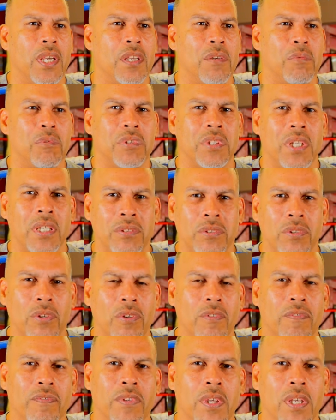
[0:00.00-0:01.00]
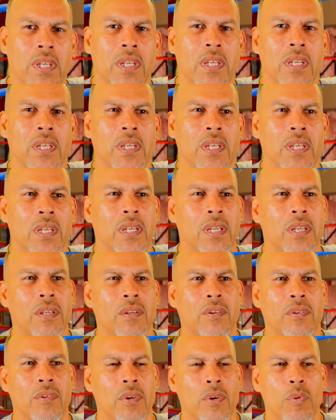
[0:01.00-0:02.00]
he was a tough kid, he,
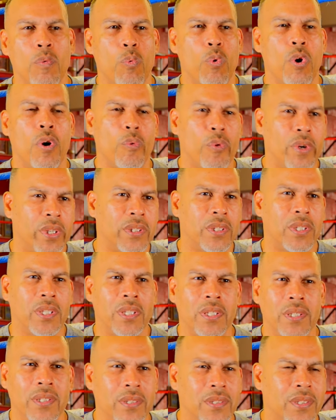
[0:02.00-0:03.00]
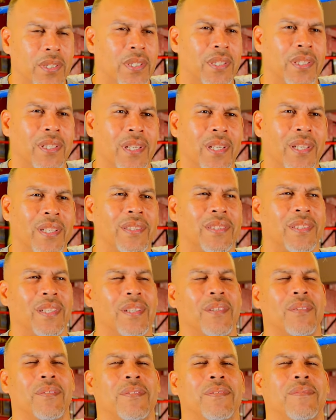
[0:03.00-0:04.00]
he walked with tears and he, I
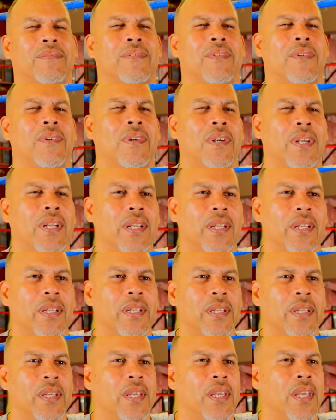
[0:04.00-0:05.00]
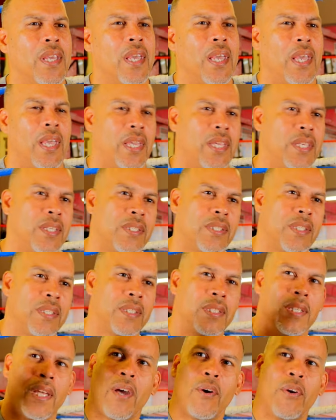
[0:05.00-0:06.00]
said, well, all right. And he
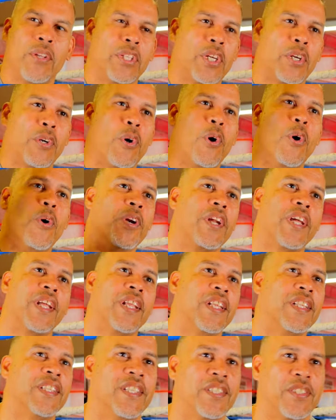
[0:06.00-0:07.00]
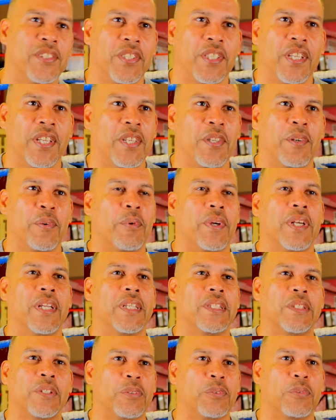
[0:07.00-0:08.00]
sit down in the corner in the gym, he don't
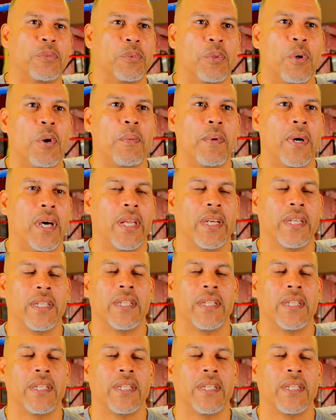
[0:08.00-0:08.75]
want to talk to nobody.